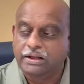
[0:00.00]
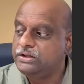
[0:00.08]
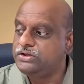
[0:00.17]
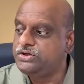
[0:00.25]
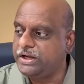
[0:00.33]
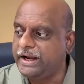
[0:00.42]

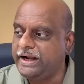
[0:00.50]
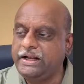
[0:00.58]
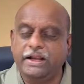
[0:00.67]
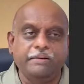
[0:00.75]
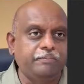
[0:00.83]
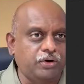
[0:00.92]

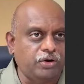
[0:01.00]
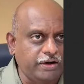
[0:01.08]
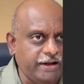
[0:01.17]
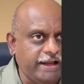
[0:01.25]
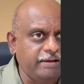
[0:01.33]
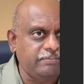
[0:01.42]
GIT,
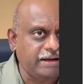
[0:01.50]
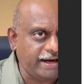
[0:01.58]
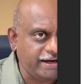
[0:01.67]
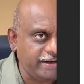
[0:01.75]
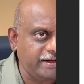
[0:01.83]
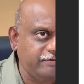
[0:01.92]
bronchi,
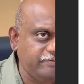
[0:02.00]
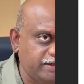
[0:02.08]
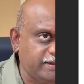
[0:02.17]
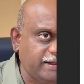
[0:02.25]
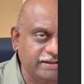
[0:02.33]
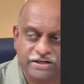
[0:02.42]
bladder,
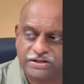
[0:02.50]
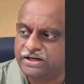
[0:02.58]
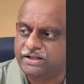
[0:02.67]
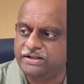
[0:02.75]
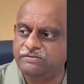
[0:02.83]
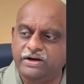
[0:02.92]
everything. That's the
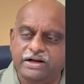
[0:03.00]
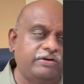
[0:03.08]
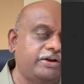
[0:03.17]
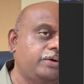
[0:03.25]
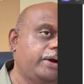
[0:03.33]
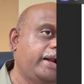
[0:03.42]
reason
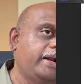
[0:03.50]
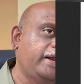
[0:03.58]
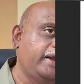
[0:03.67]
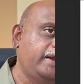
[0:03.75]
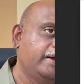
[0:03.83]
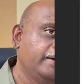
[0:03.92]
whenever you get
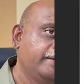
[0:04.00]
a